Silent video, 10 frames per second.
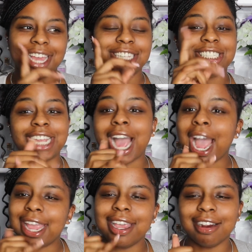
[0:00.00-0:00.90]
She, I
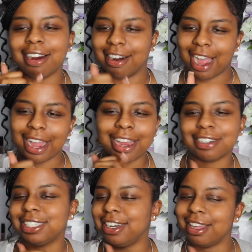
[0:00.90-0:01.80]
hear her. I hear
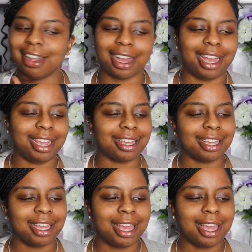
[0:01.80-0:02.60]
Chanel like,